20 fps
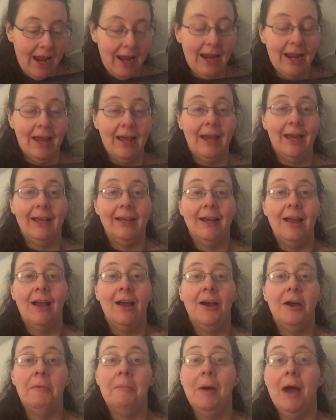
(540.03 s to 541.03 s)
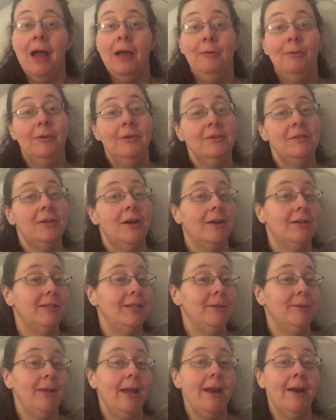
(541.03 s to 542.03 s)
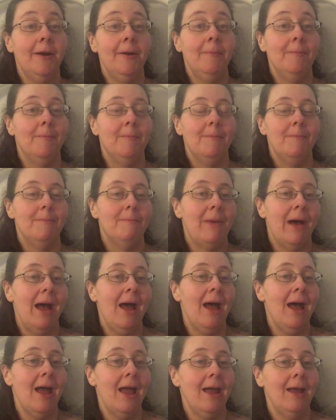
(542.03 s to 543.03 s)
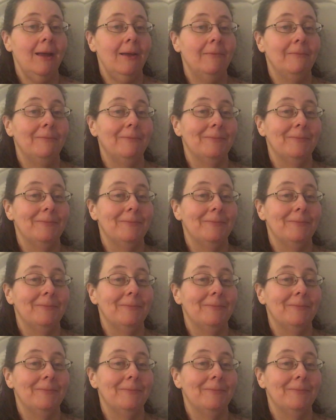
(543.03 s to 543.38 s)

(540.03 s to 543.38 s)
And I will talk to you later. Bye.